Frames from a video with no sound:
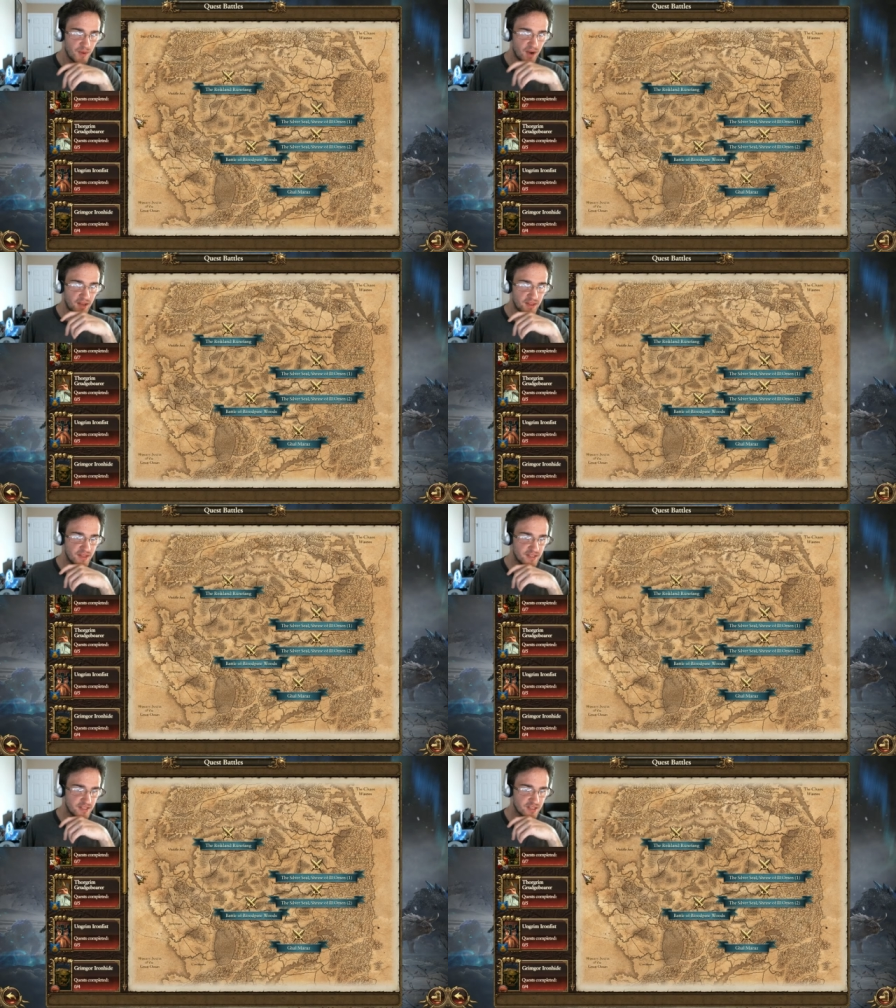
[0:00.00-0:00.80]

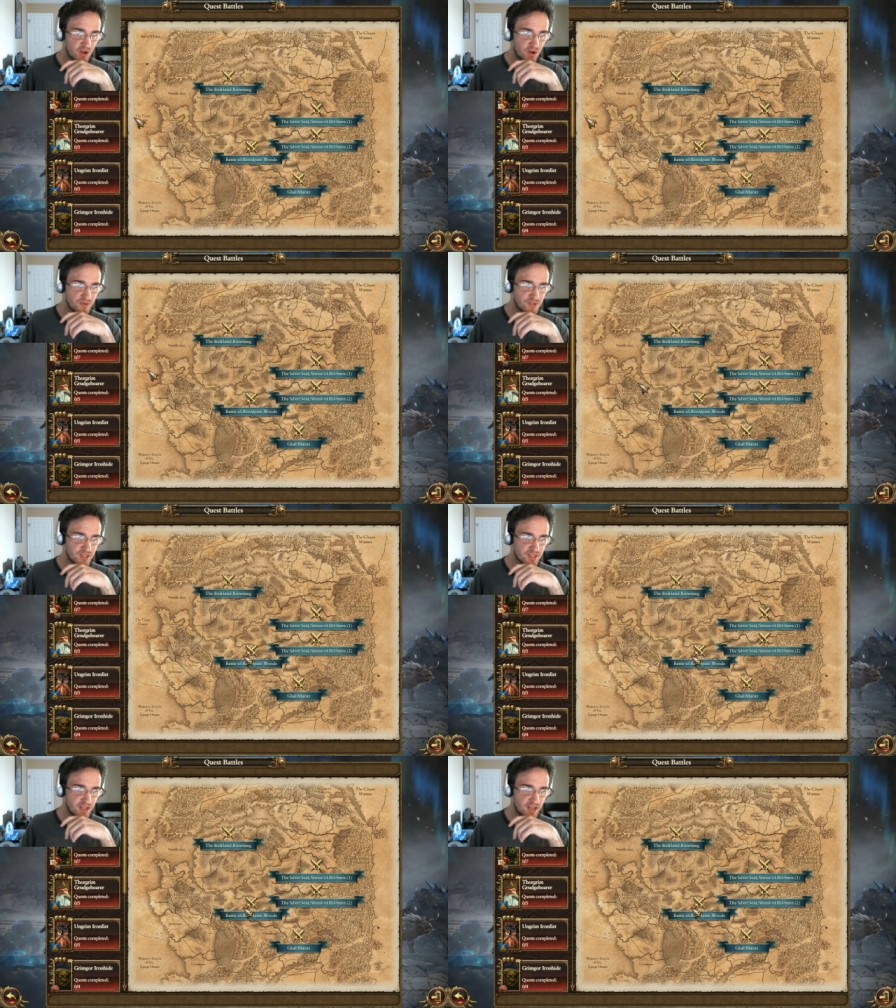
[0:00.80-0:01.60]
But this is all
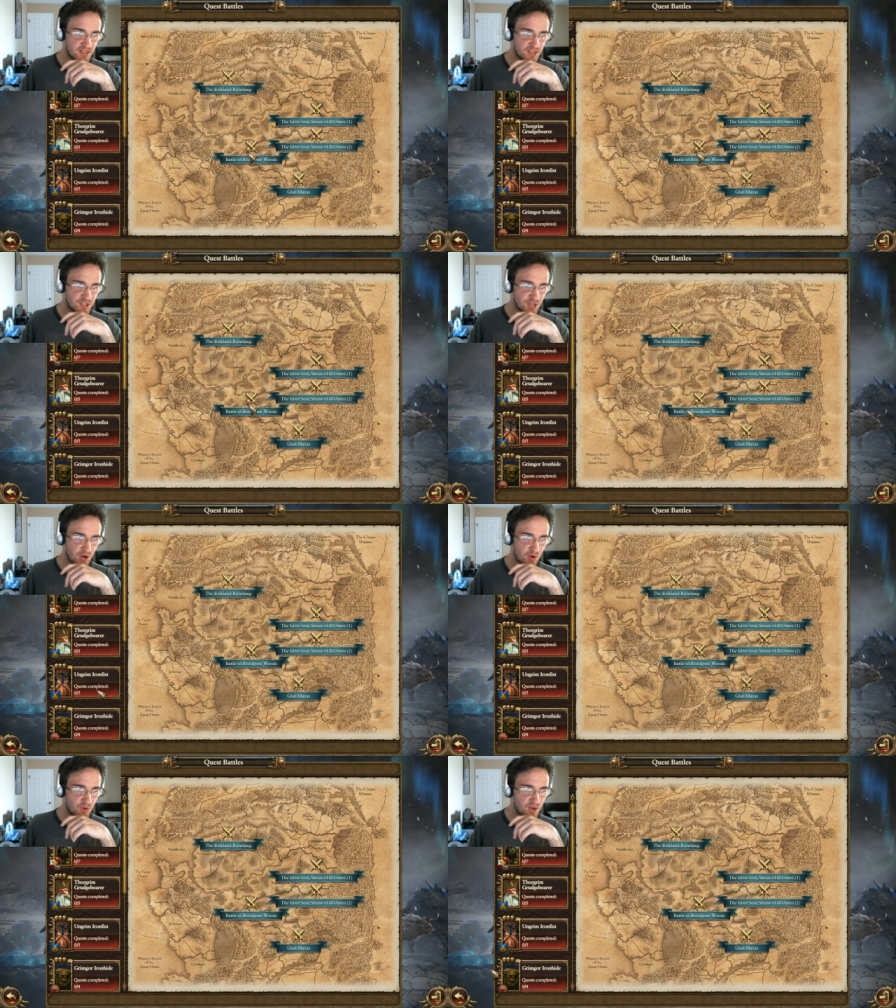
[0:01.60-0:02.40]
just uh, to
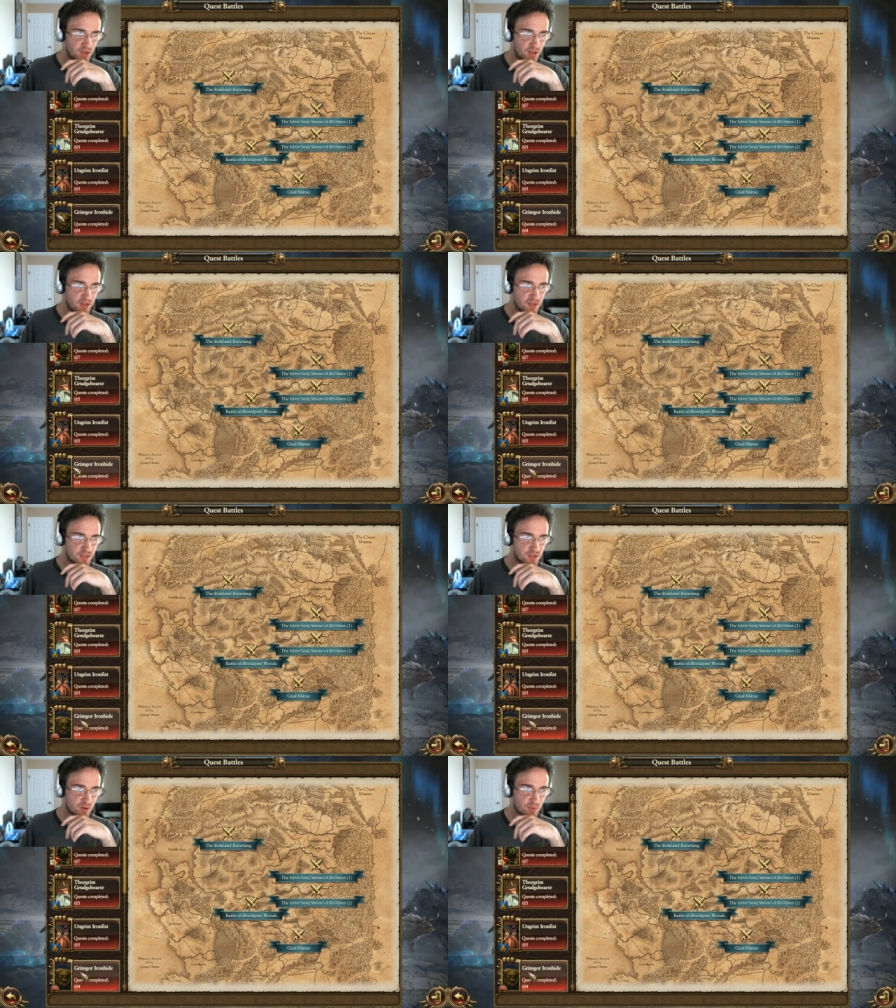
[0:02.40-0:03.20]
show
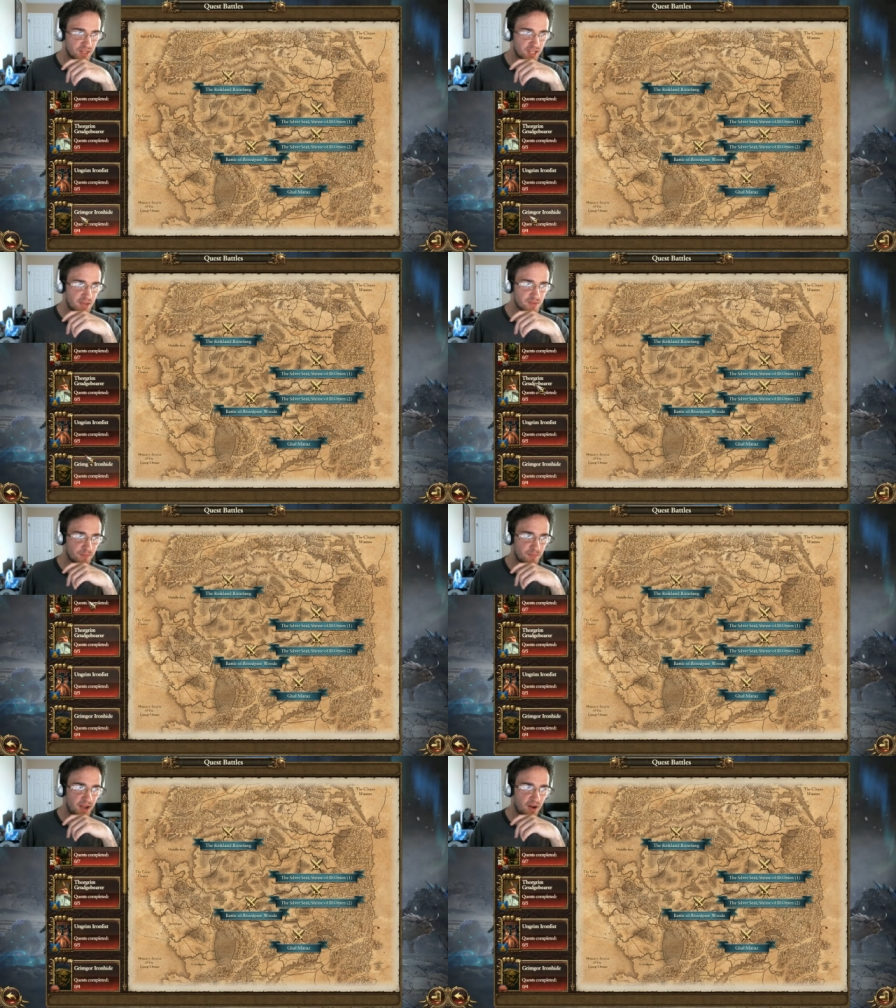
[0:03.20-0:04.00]
sort of what the
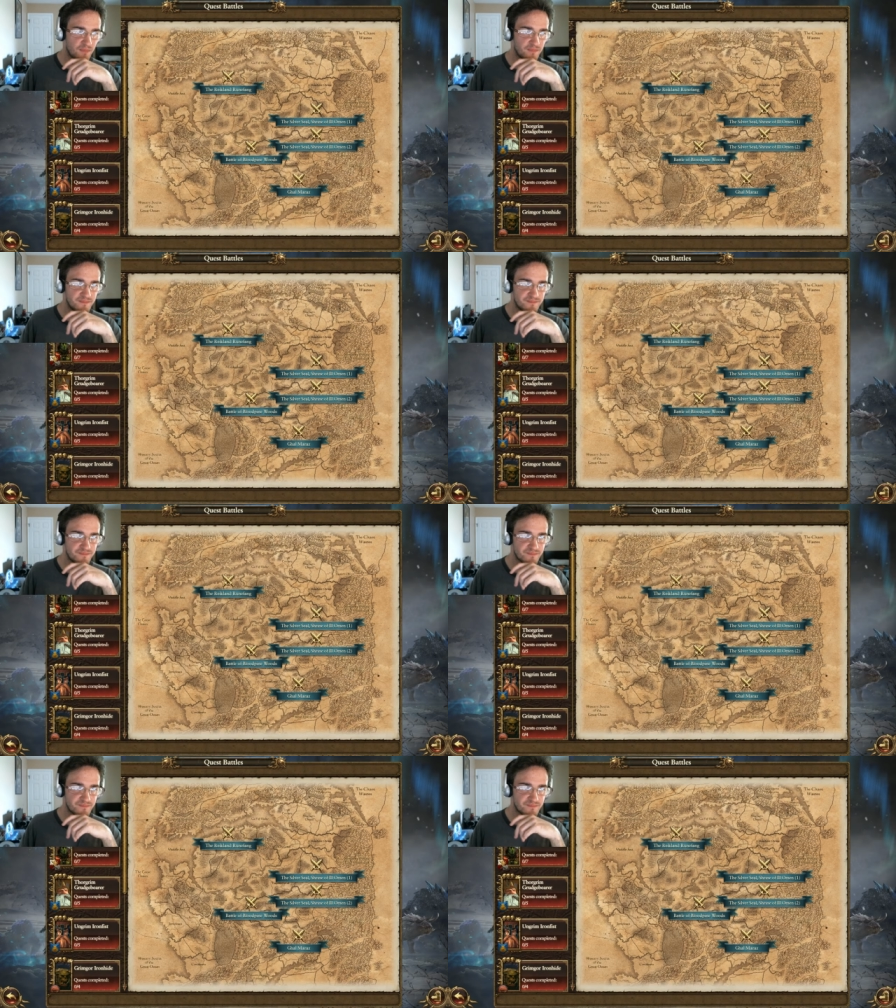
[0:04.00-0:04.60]
game's about.